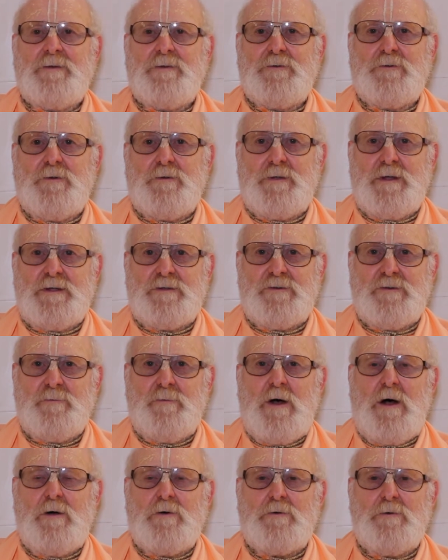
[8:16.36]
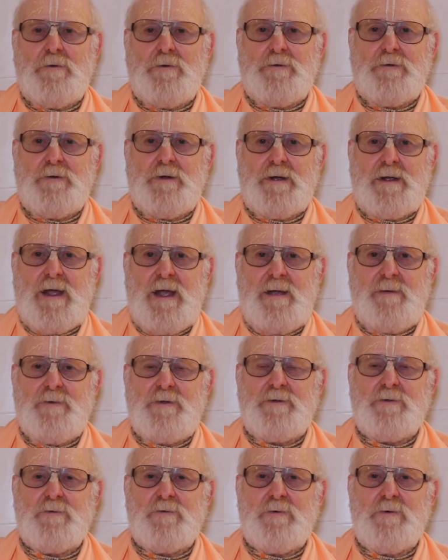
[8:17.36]
So then Tamal Krishna came
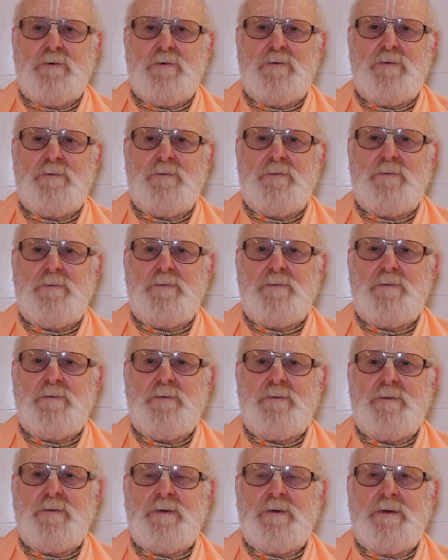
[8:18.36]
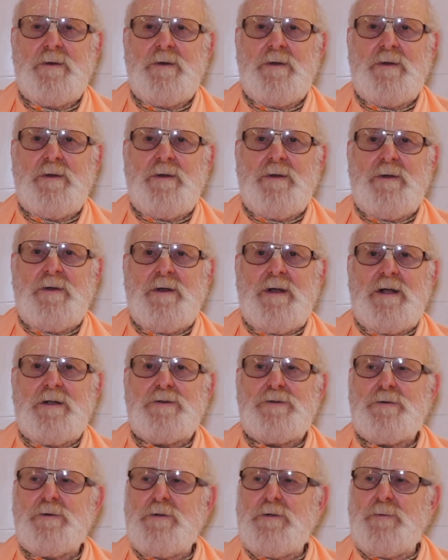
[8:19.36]
in the room, and
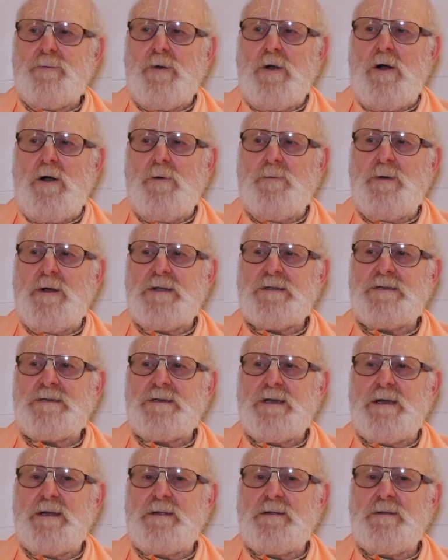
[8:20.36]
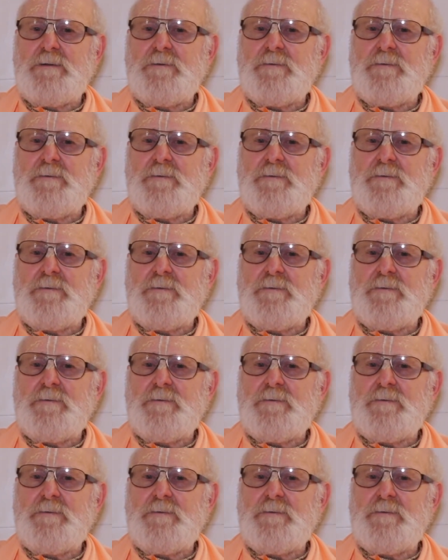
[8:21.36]
Srila Prabhupada said,